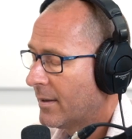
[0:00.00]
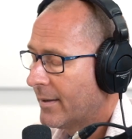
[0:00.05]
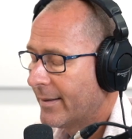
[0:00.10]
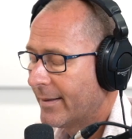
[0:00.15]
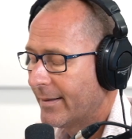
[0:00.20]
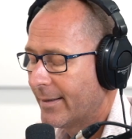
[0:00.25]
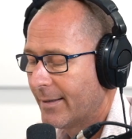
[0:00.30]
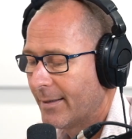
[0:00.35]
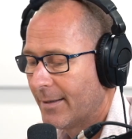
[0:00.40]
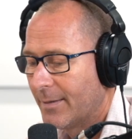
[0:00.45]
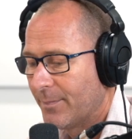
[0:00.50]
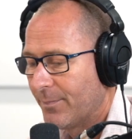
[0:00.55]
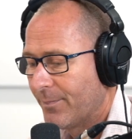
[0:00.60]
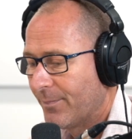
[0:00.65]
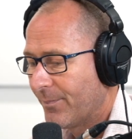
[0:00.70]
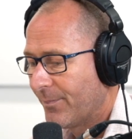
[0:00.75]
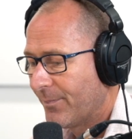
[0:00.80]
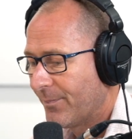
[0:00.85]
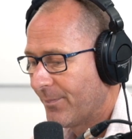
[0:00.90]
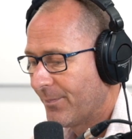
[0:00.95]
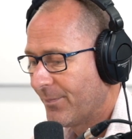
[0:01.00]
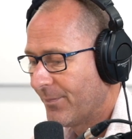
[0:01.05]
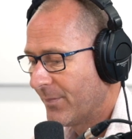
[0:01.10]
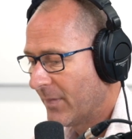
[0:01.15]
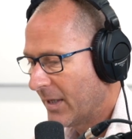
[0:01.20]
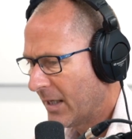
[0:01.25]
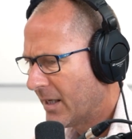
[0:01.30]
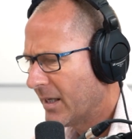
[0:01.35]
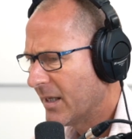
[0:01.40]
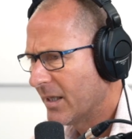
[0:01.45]
Um,
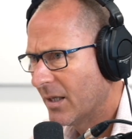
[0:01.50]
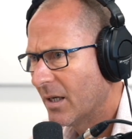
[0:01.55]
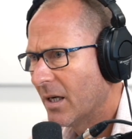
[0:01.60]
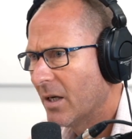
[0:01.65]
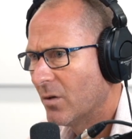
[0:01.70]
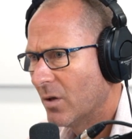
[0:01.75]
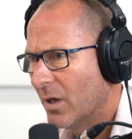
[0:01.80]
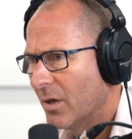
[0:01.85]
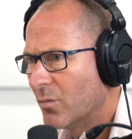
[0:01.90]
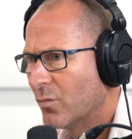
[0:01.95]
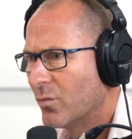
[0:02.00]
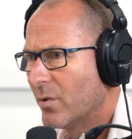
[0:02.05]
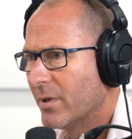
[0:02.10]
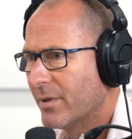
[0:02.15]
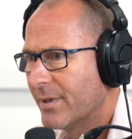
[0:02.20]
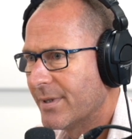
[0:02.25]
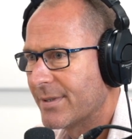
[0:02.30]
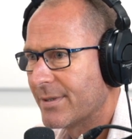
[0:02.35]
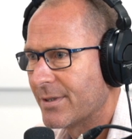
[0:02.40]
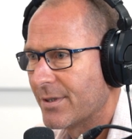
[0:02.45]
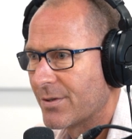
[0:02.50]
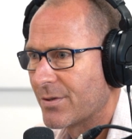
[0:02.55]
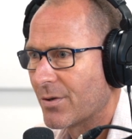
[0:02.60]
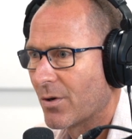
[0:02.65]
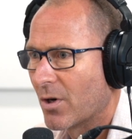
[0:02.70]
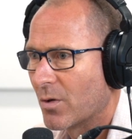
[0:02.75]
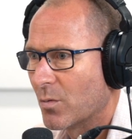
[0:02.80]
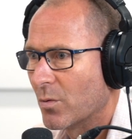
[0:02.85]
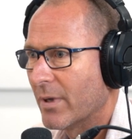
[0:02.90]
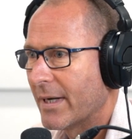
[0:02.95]
yeah, it, it, really is a
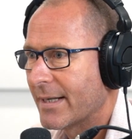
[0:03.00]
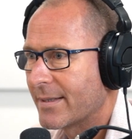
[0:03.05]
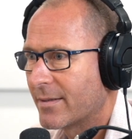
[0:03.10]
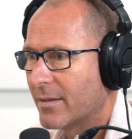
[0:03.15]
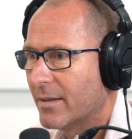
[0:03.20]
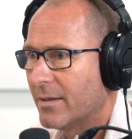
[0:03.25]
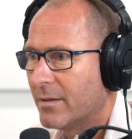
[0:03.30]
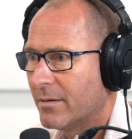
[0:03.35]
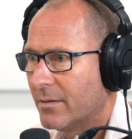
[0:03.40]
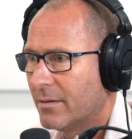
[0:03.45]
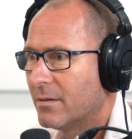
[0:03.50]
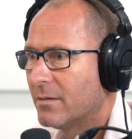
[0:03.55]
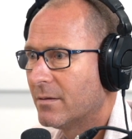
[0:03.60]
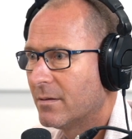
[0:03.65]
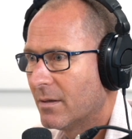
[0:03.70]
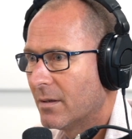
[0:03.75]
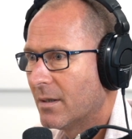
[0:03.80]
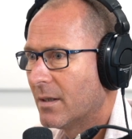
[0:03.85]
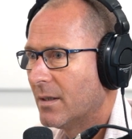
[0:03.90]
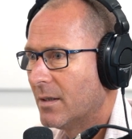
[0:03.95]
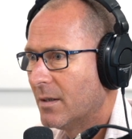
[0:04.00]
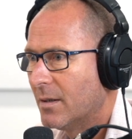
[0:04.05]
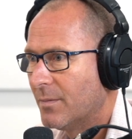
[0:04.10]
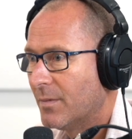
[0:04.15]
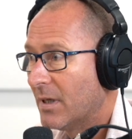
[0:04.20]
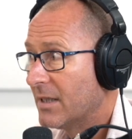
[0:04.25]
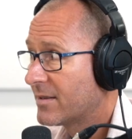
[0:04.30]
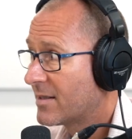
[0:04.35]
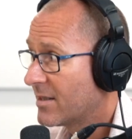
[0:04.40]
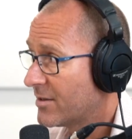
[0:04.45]
desirable asset mm. um,
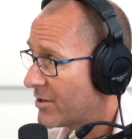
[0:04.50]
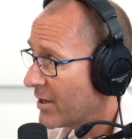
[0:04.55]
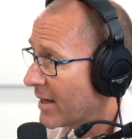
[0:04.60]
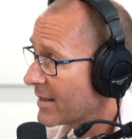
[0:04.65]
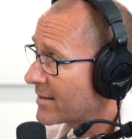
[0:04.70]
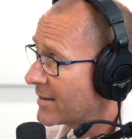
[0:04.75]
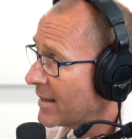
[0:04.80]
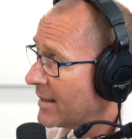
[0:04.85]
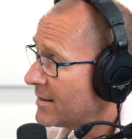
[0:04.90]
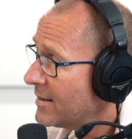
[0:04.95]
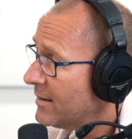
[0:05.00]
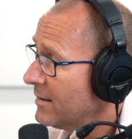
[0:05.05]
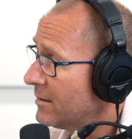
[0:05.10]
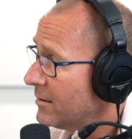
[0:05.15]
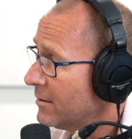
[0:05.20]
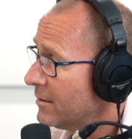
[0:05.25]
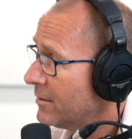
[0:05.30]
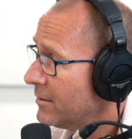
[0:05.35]
to just get in.